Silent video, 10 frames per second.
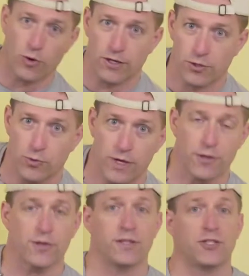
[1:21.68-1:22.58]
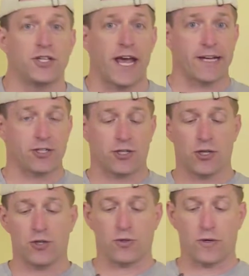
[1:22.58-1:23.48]
worked with the
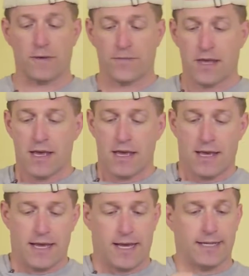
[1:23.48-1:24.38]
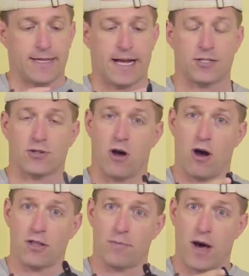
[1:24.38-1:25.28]
GH2. It attached
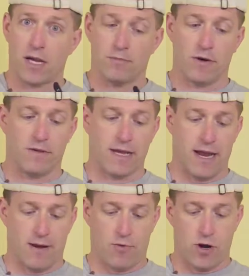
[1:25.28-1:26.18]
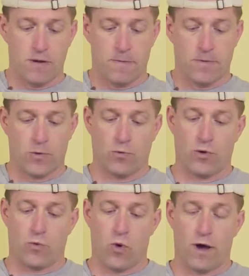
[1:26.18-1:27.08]
on the bottom of the camera
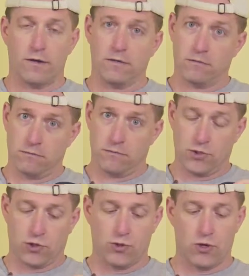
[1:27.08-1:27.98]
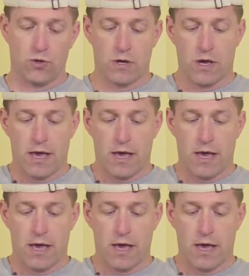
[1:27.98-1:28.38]
with one screw,